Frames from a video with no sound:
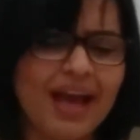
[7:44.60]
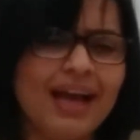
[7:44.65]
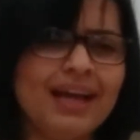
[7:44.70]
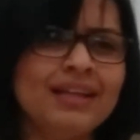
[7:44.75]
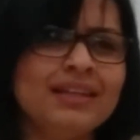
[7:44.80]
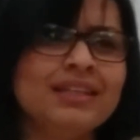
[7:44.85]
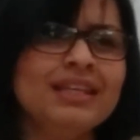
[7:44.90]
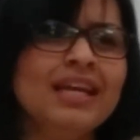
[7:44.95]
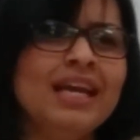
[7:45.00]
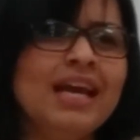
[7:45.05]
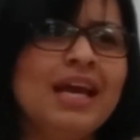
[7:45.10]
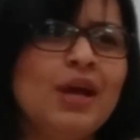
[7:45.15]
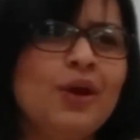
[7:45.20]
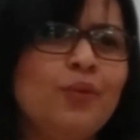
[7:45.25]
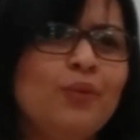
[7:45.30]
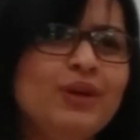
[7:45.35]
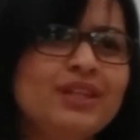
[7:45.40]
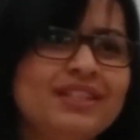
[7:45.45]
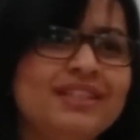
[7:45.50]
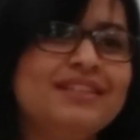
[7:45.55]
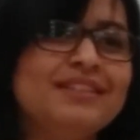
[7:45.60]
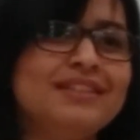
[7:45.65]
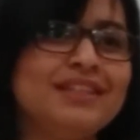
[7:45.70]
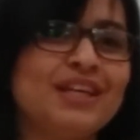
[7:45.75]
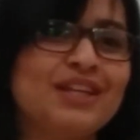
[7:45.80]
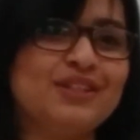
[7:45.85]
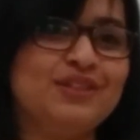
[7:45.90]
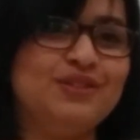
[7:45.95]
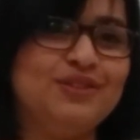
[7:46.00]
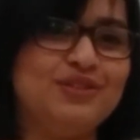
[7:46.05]
And with this
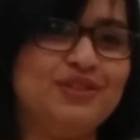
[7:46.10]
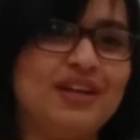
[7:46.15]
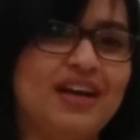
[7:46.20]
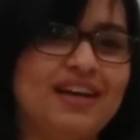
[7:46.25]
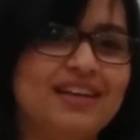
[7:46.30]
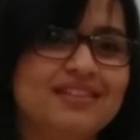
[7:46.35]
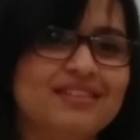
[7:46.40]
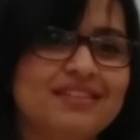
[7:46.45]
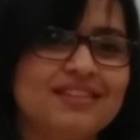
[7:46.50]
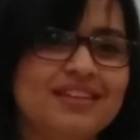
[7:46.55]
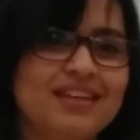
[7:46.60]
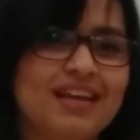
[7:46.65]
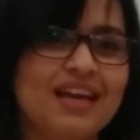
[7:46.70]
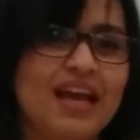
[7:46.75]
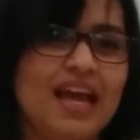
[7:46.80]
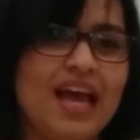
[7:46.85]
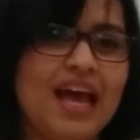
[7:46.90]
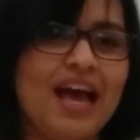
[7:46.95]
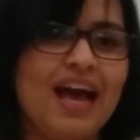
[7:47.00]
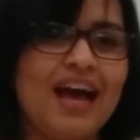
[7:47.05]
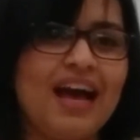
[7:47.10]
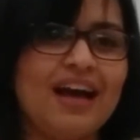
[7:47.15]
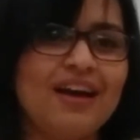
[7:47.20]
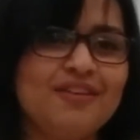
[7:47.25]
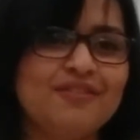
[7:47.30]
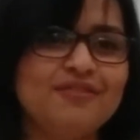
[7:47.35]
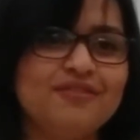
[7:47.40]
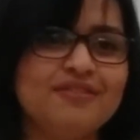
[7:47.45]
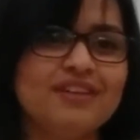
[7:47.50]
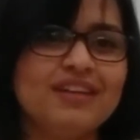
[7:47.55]
exercise,
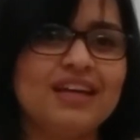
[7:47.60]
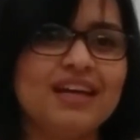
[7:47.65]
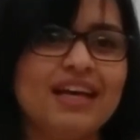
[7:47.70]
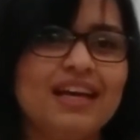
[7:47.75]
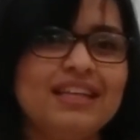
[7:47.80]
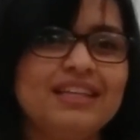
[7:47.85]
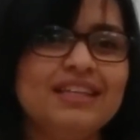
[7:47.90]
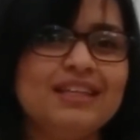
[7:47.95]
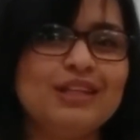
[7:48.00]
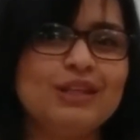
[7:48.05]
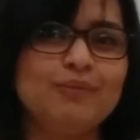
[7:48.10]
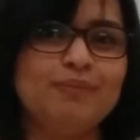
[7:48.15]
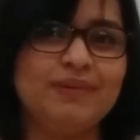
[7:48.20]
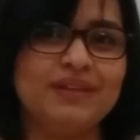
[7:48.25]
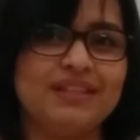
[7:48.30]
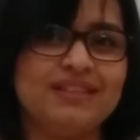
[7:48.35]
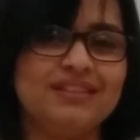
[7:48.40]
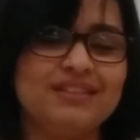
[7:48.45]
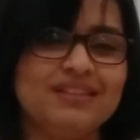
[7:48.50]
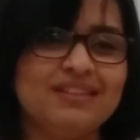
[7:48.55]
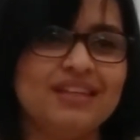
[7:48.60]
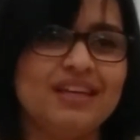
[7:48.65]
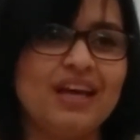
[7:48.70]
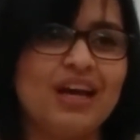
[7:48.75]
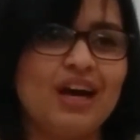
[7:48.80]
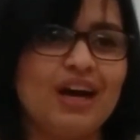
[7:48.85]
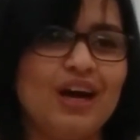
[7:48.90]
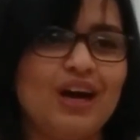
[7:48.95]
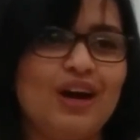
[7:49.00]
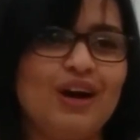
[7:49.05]
have a little bit
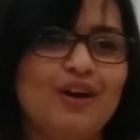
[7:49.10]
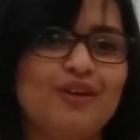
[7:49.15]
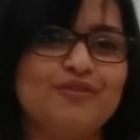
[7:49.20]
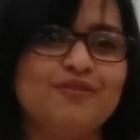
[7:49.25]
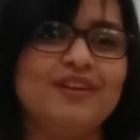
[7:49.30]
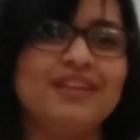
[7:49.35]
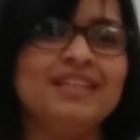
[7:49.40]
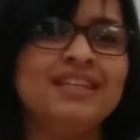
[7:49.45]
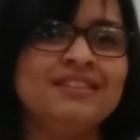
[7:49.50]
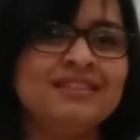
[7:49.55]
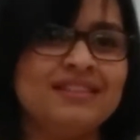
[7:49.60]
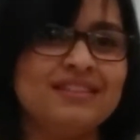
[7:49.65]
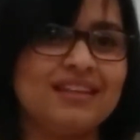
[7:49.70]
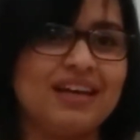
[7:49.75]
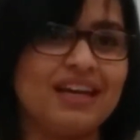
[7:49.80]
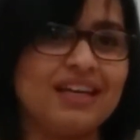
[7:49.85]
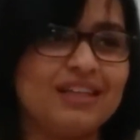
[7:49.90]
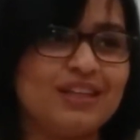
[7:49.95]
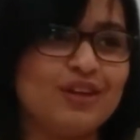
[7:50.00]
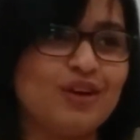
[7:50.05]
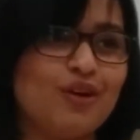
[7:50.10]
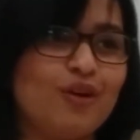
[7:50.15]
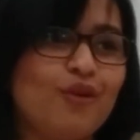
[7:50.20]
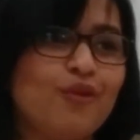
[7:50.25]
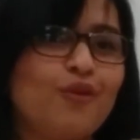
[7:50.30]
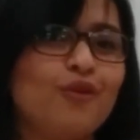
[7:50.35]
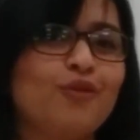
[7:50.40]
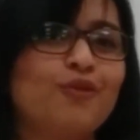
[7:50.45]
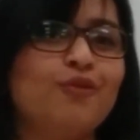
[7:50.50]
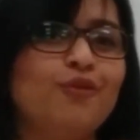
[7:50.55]
of insight
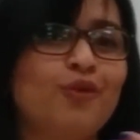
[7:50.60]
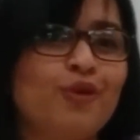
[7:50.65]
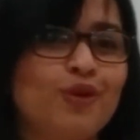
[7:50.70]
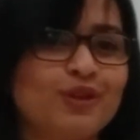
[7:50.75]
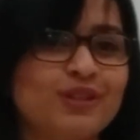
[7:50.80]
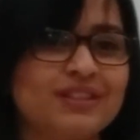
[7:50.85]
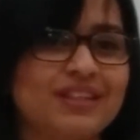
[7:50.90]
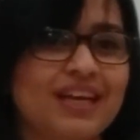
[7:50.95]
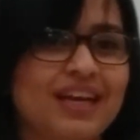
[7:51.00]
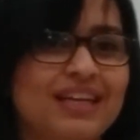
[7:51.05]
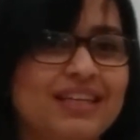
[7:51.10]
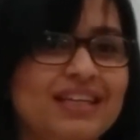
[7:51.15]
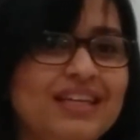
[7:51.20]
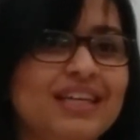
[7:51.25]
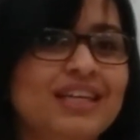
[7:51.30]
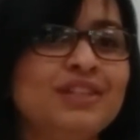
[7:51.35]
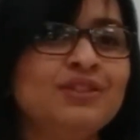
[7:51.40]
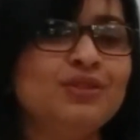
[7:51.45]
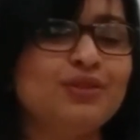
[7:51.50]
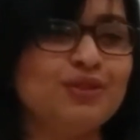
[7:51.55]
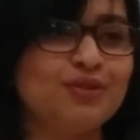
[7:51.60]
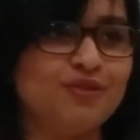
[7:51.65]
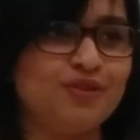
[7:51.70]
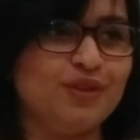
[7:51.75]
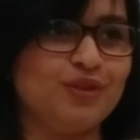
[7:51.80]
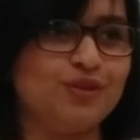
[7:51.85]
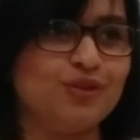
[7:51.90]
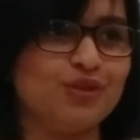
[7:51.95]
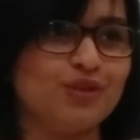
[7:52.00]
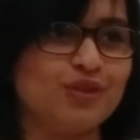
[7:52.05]
or foresight into the
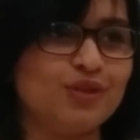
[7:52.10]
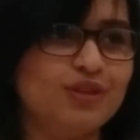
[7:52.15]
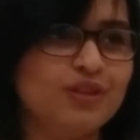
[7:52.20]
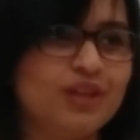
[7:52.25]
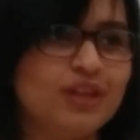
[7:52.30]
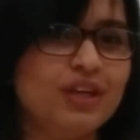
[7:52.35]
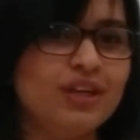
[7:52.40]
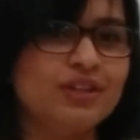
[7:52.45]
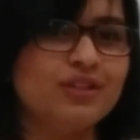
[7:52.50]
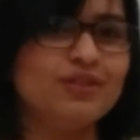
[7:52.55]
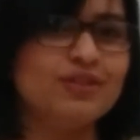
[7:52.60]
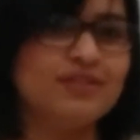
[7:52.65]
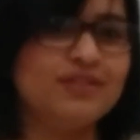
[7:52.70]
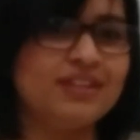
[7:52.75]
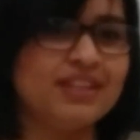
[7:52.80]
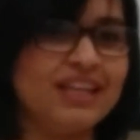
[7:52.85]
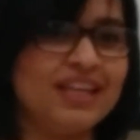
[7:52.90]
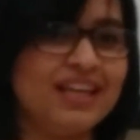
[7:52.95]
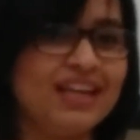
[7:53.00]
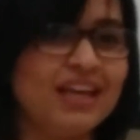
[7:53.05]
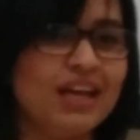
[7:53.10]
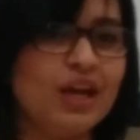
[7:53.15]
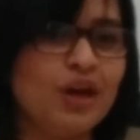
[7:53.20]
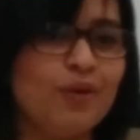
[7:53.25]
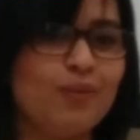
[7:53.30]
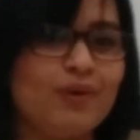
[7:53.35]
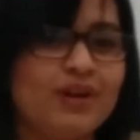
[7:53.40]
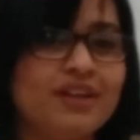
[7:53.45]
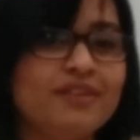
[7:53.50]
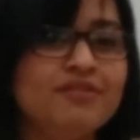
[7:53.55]
future to see
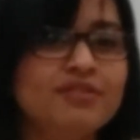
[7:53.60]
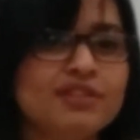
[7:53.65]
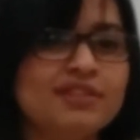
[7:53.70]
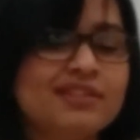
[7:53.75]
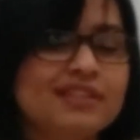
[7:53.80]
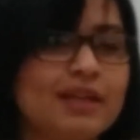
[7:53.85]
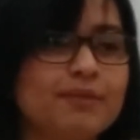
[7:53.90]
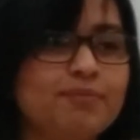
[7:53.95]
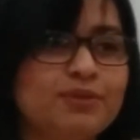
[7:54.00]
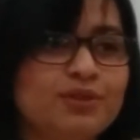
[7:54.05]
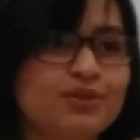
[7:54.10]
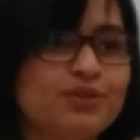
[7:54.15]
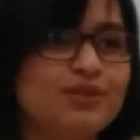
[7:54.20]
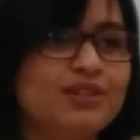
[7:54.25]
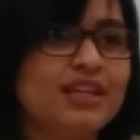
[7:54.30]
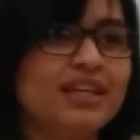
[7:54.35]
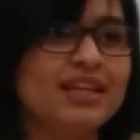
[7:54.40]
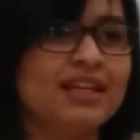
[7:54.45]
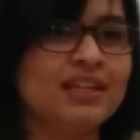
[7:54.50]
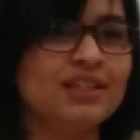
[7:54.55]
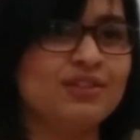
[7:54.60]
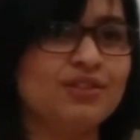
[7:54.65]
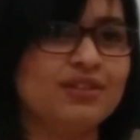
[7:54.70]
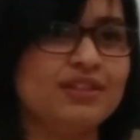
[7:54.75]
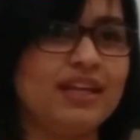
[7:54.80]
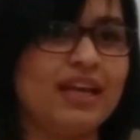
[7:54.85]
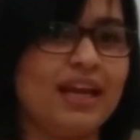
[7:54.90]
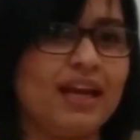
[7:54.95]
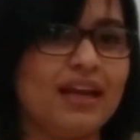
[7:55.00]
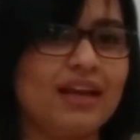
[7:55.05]
whatever steps you're taking
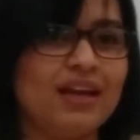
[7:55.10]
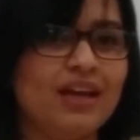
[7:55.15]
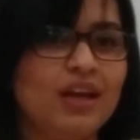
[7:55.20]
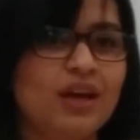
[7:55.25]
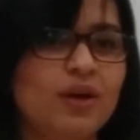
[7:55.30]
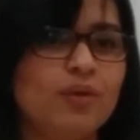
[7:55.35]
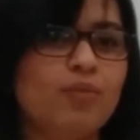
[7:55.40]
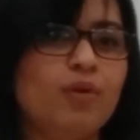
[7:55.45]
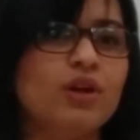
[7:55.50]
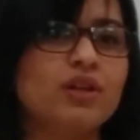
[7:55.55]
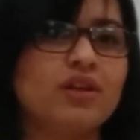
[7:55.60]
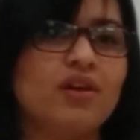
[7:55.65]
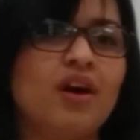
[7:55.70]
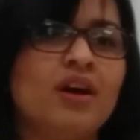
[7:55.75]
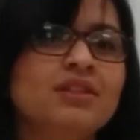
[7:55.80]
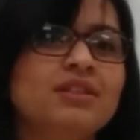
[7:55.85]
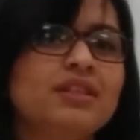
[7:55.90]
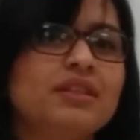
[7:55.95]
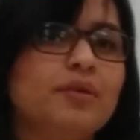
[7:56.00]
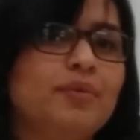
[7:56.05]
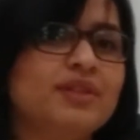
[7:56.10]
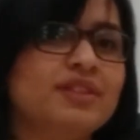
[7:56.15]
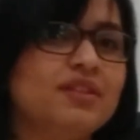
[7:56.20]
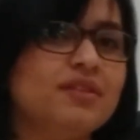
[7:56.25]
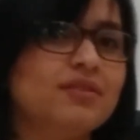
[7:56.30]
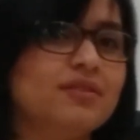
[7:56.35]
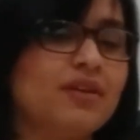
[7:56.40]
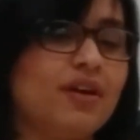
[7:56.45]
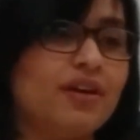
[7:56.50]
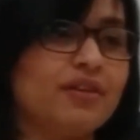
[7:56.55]
today, what
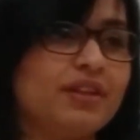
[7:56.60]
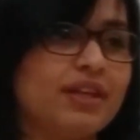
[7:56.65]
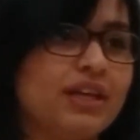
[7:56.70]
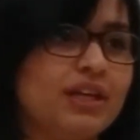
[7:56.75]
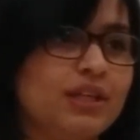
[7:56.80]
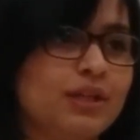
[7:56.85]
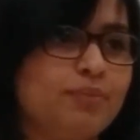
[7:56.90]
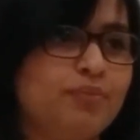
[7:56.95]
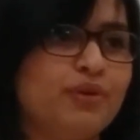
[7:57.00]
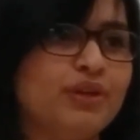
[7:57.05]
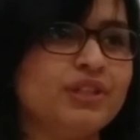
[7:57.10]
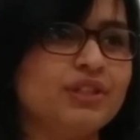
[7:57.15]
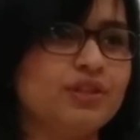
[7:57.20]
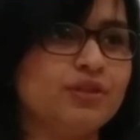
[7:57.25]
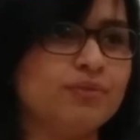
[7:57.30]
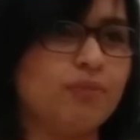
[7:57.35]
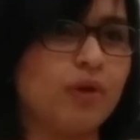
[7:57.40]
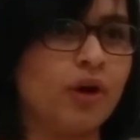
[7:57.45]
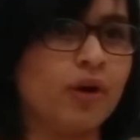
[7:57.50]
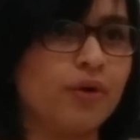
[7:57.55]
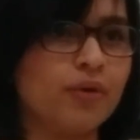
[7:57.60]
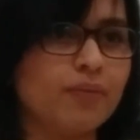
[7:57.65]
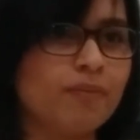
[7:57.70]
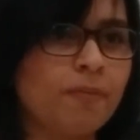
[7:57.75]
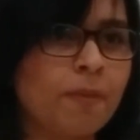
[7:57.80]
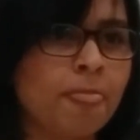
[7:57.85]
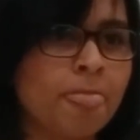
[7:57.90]
consequences are they going to bring tomorrow,